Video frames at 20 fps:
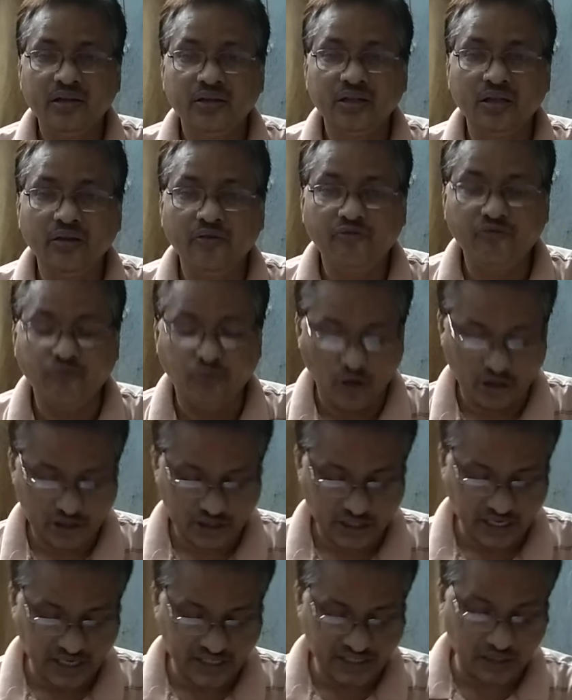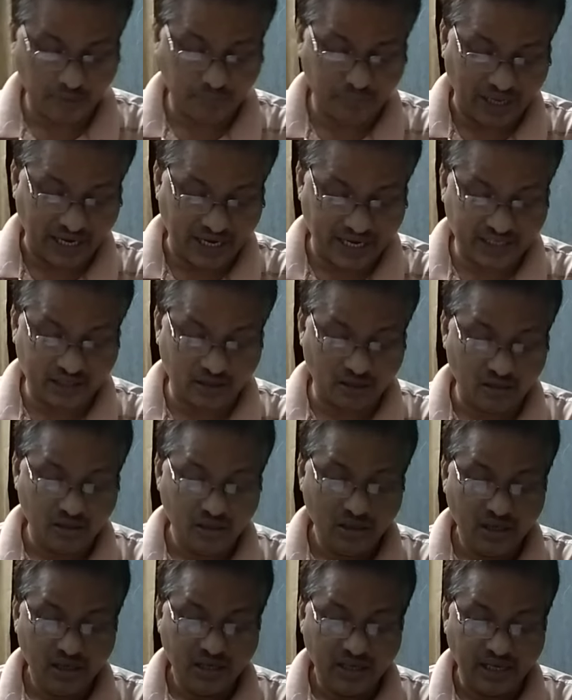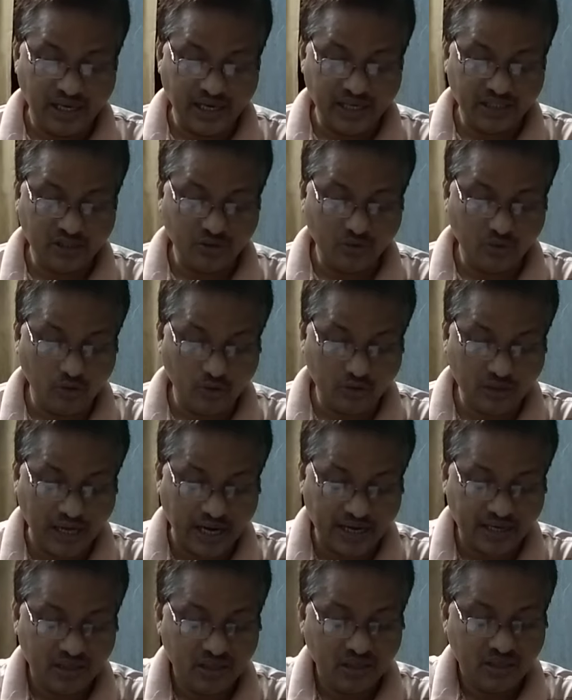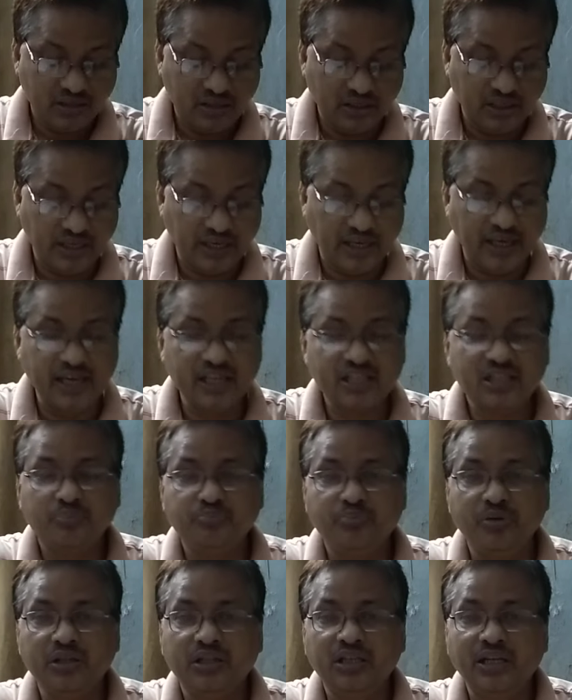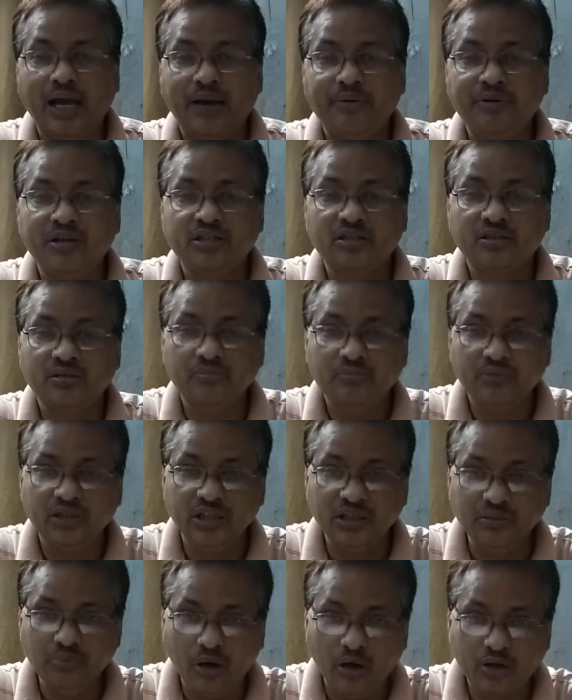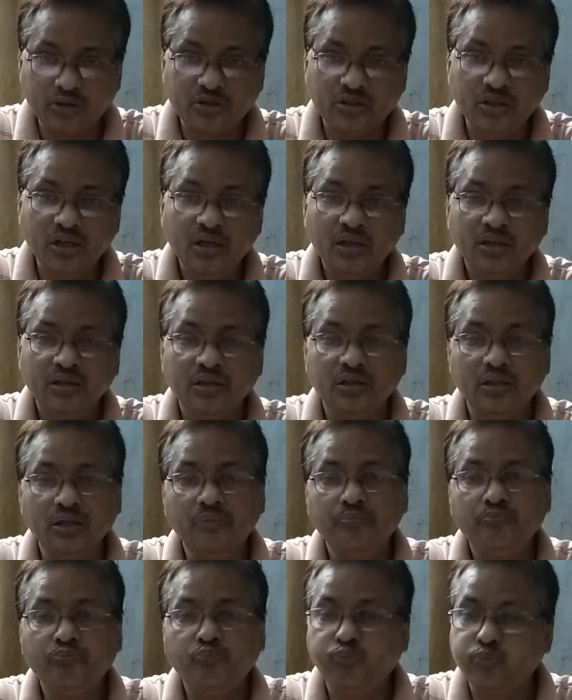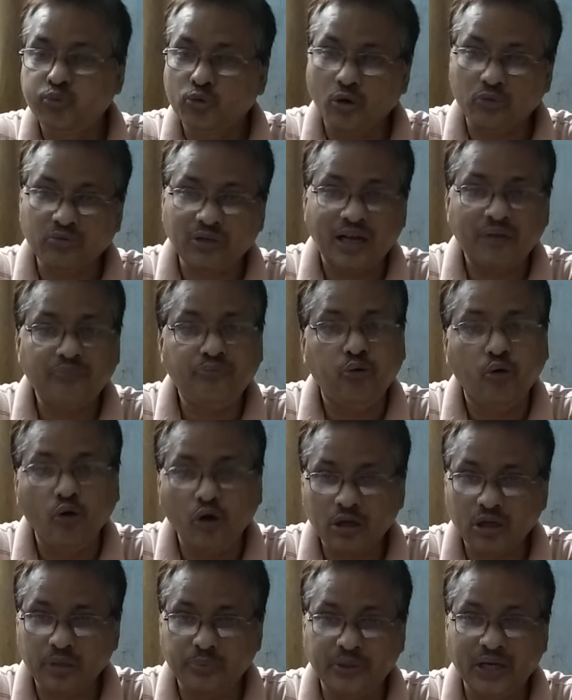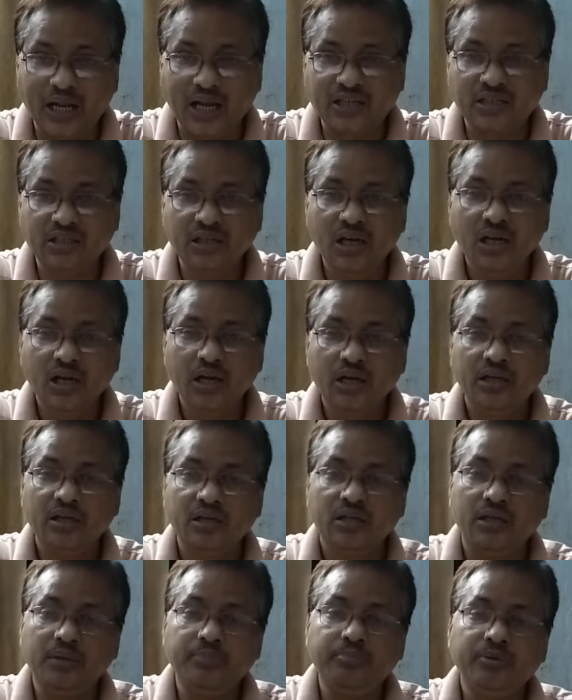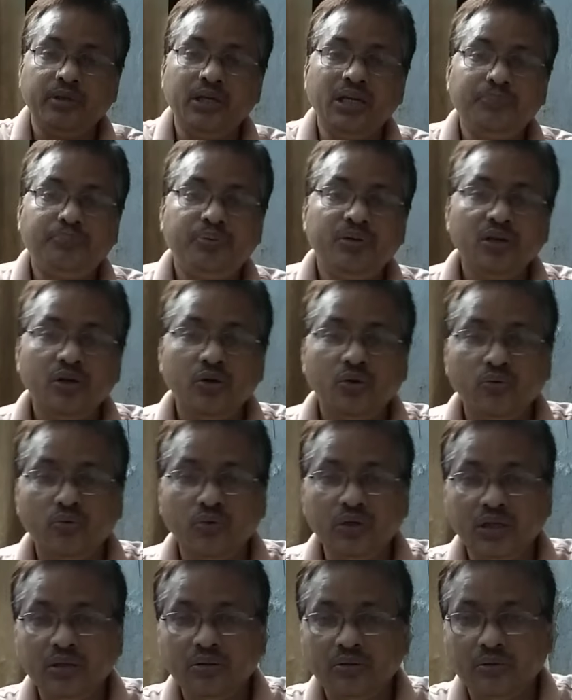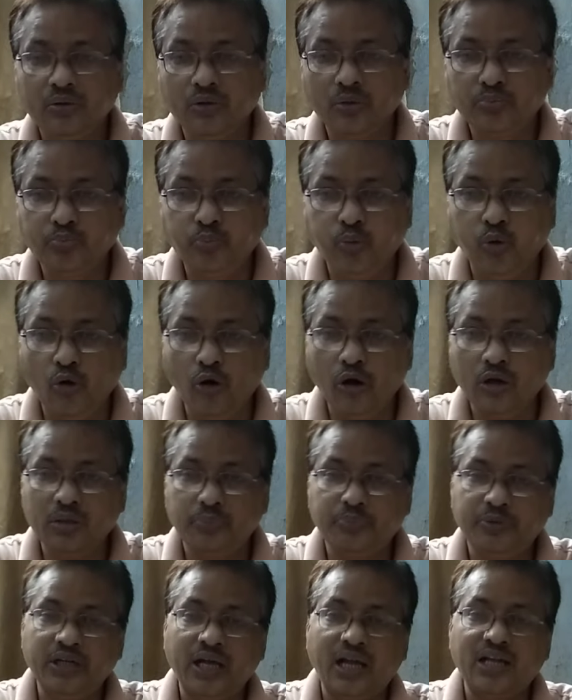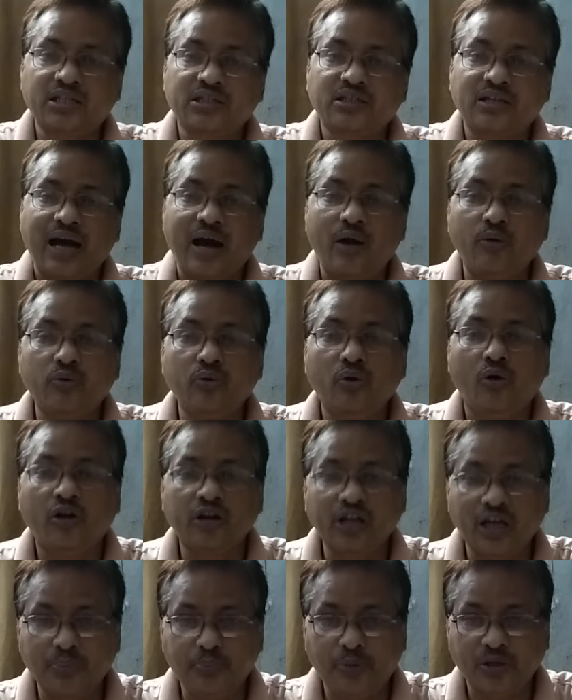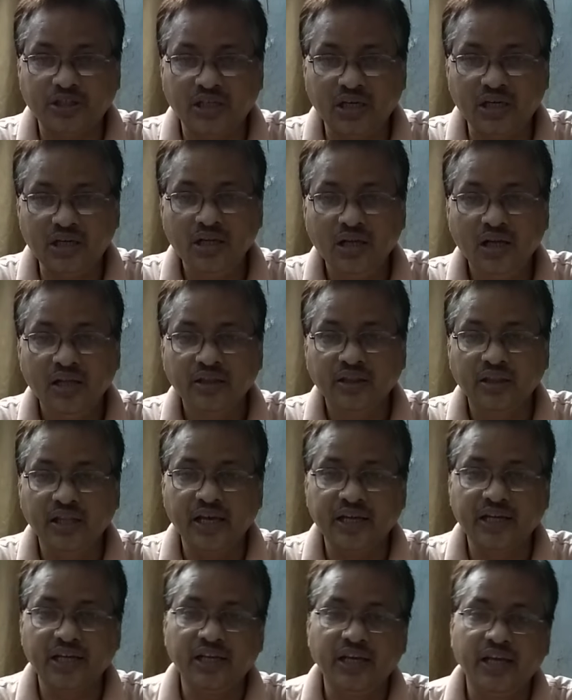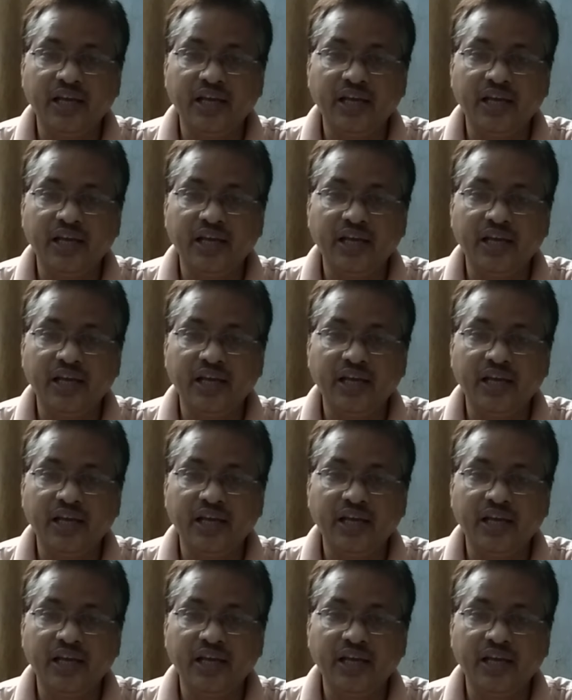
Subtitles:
The percentage of character, as you know that the sp3 hybridization involves the total 4 orbitals. If we 4 orbitals count 100%, then